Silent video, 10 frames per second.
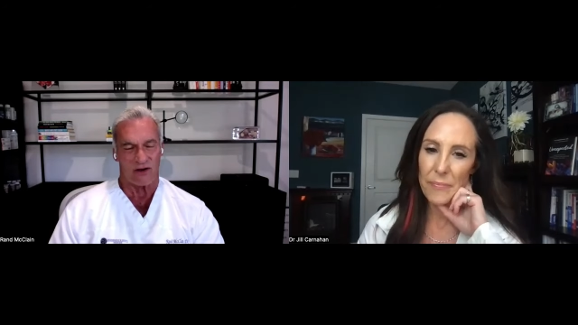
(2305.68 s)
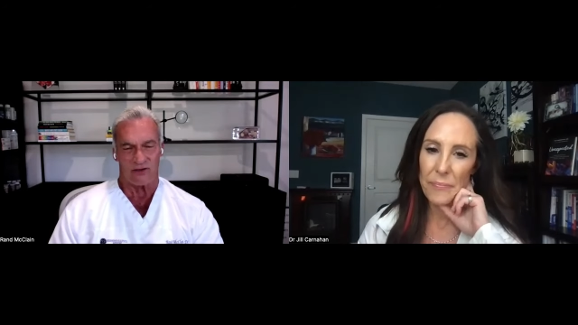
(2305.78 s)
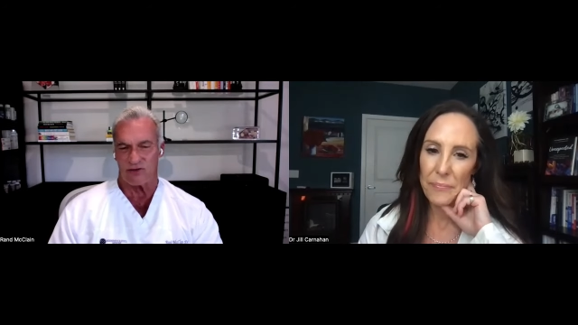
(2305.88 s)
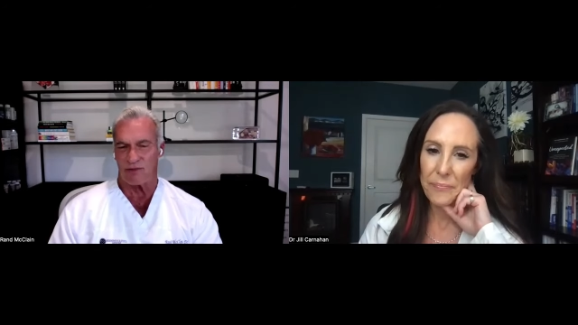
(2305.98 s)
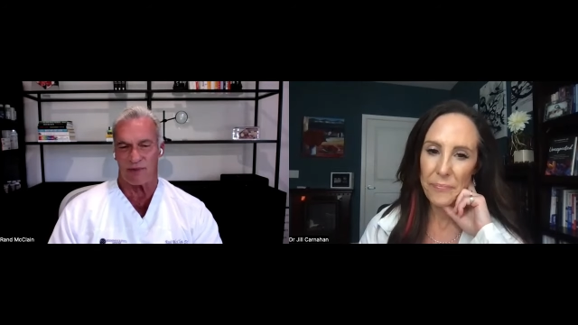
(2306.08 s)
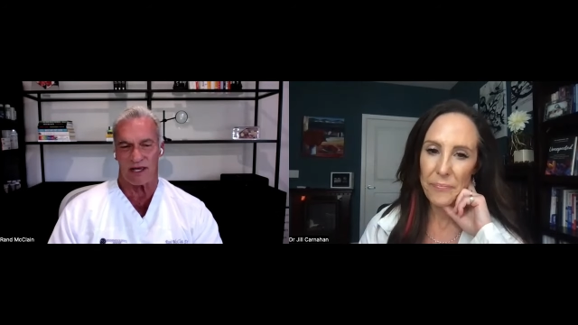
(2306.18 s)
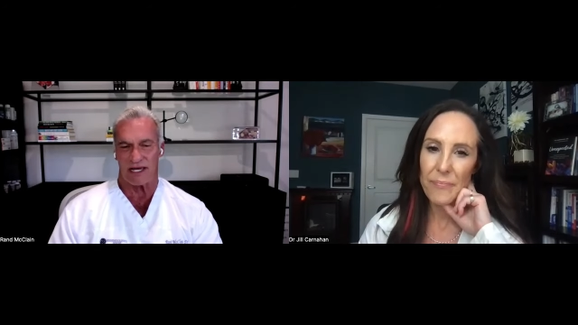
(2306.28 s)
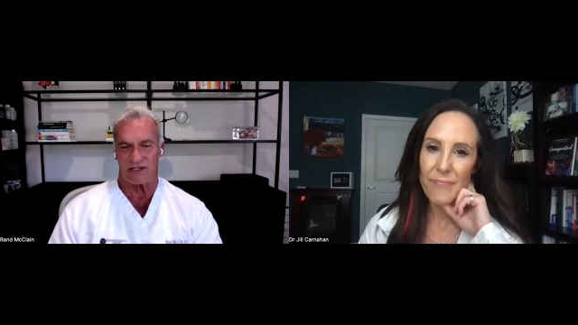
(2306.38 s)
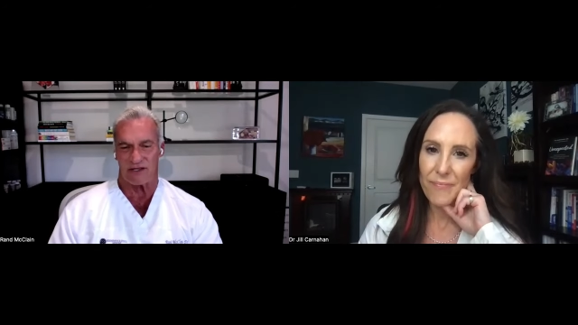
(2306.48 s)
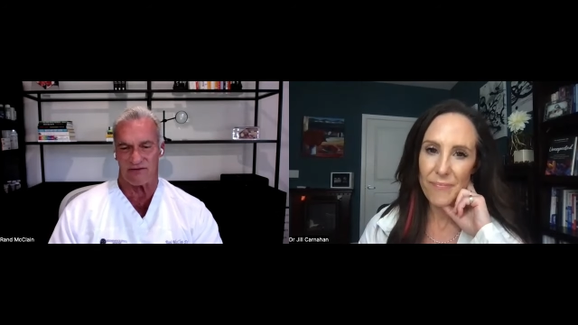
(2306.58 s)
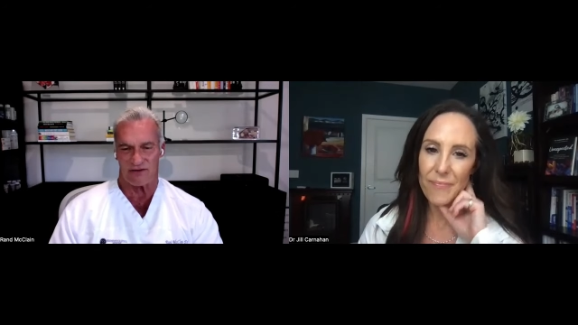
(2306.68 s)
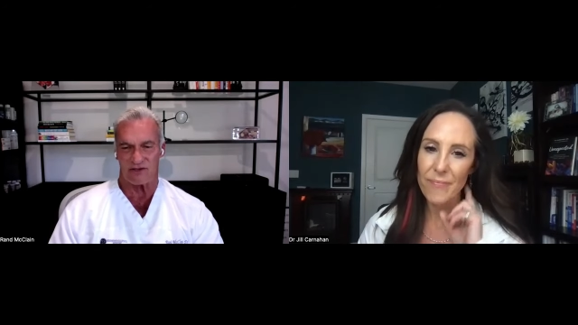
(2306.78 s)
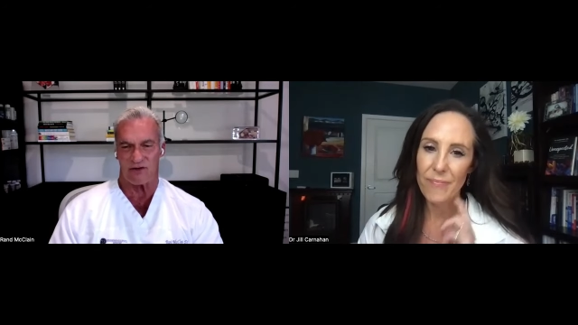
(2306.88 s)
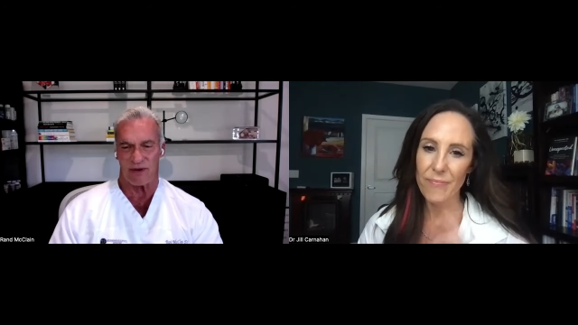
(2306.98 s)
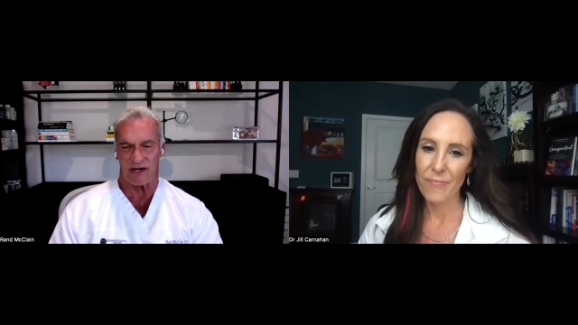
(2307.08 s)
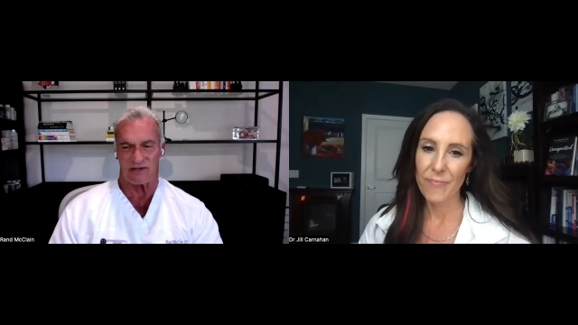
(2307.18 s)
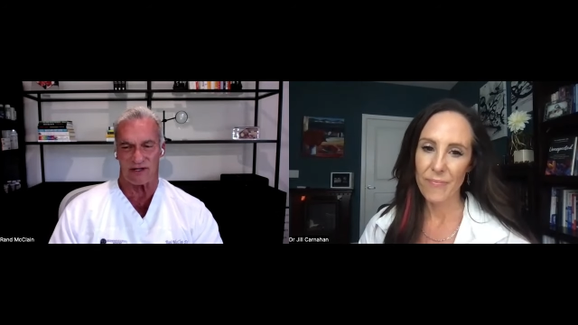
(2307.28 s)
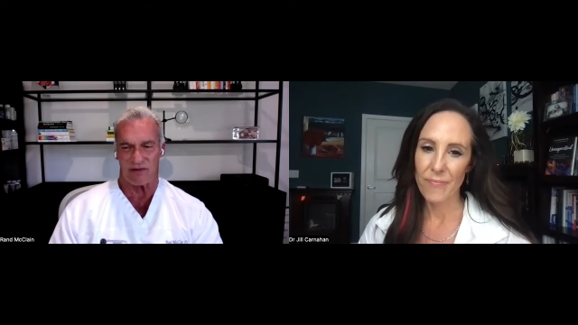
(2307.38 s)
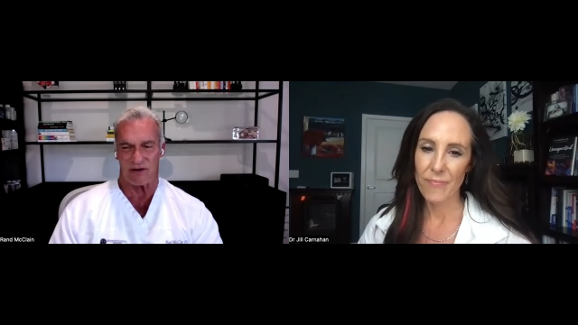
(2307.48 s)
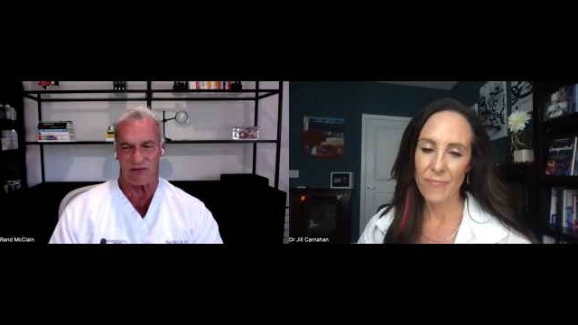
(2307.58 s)
Speaker 1: We could also apply it to the physical
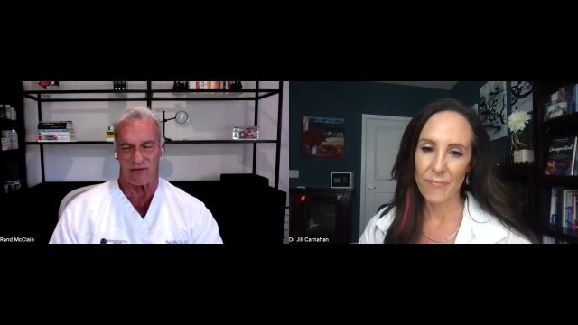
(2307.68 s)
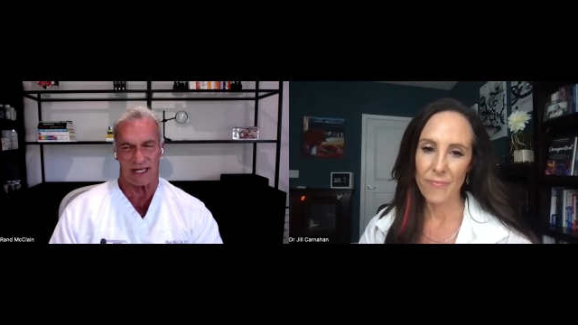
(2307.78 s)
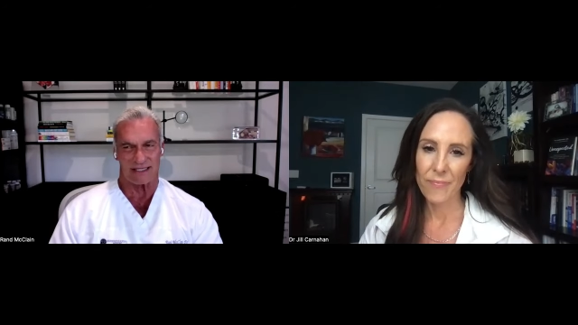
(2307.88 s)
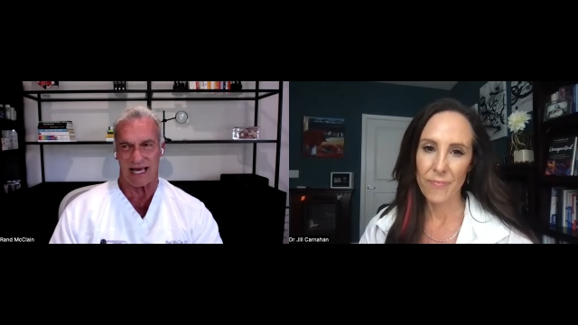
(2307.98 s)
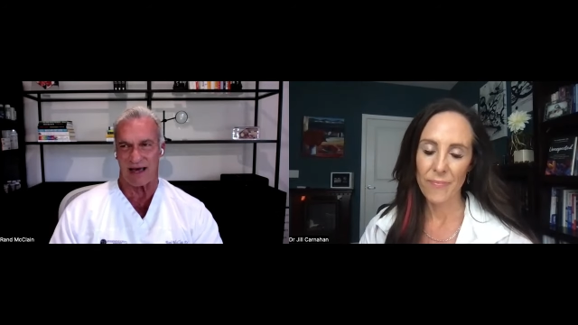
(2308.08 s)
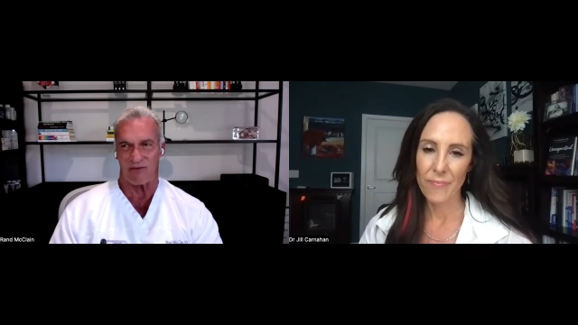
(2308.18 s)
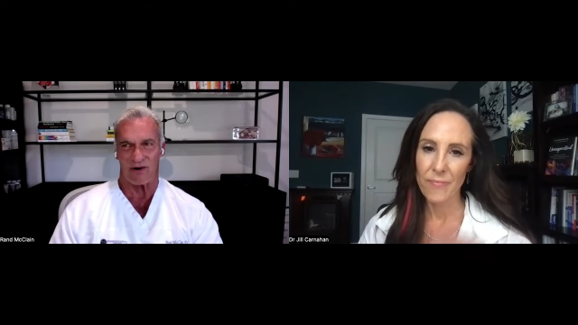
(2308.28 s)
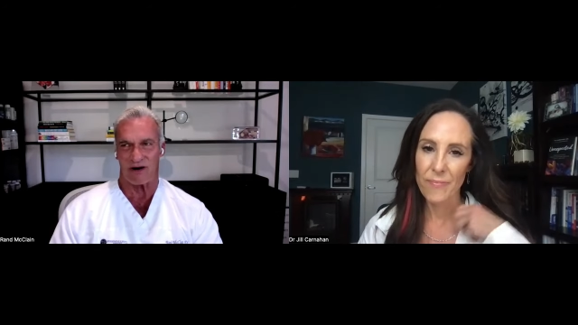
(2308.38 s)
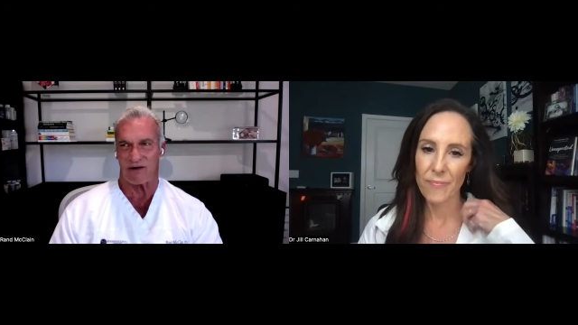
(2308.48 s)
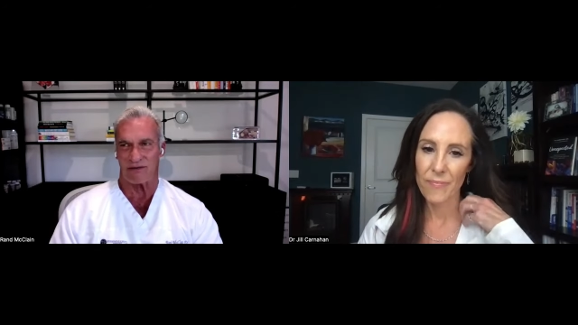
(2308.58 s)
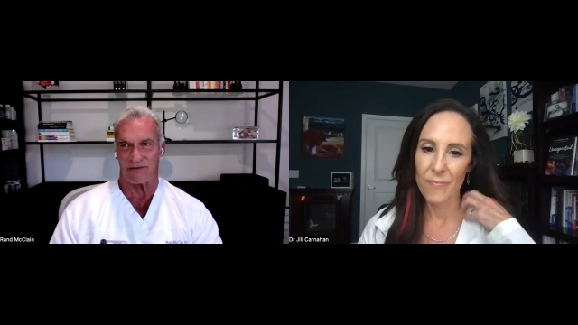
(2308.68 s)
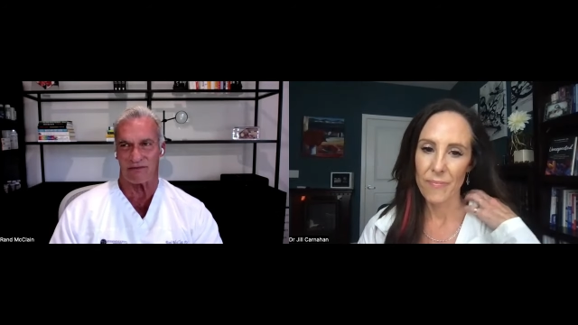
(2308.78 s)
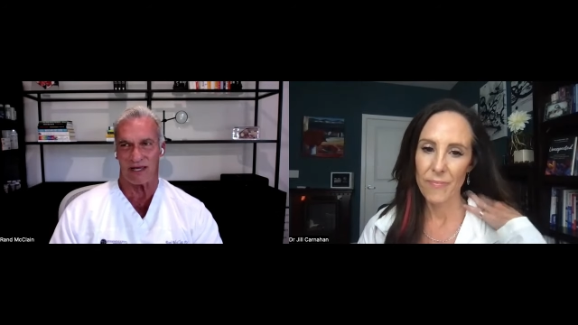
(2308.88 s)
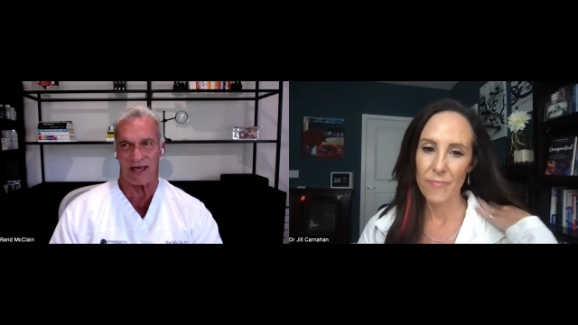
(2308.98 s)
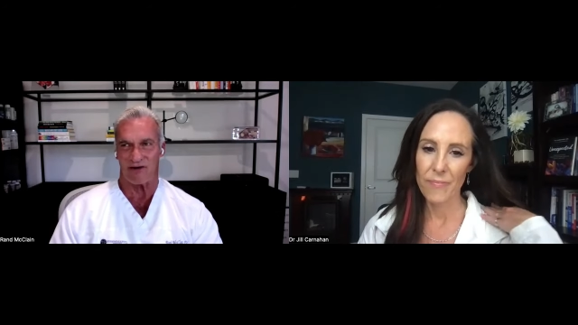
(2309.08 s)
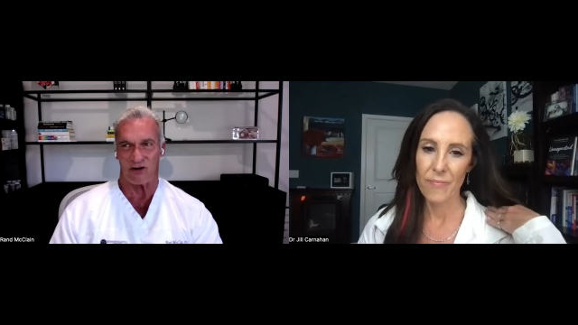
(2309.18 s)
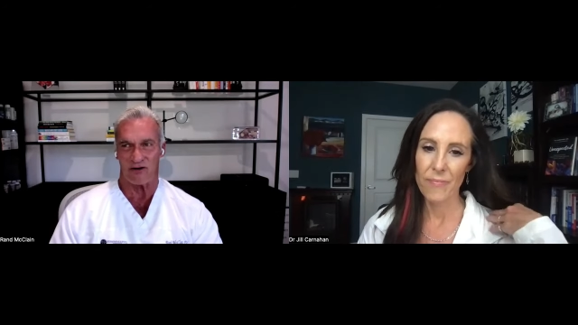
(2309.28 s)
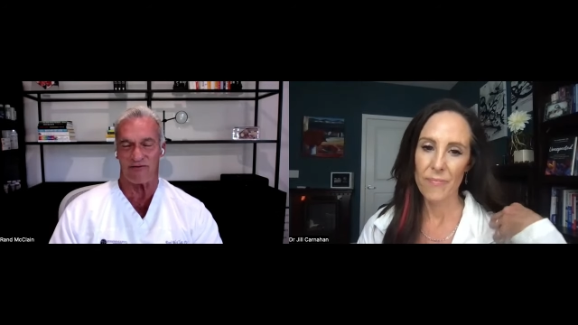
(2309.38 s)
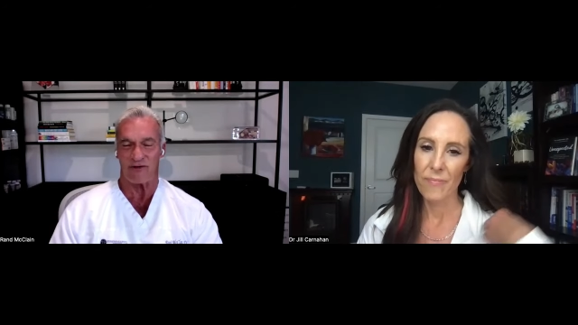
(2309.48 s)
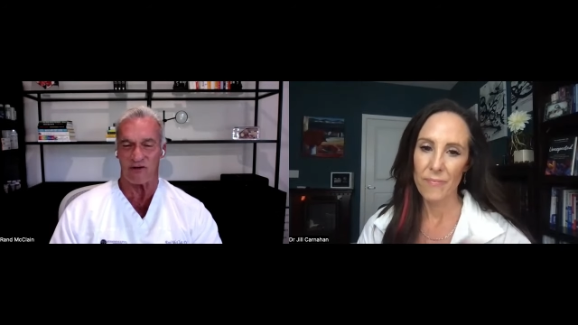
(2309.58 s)
medicine, but that's not where we have a
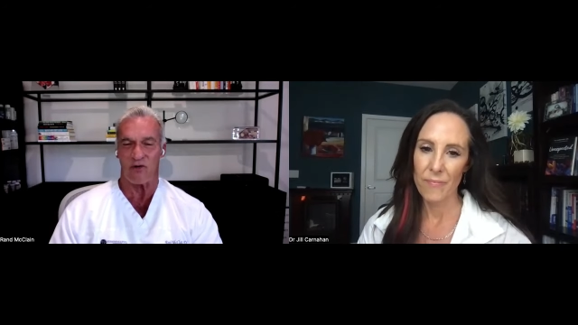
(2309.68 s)
good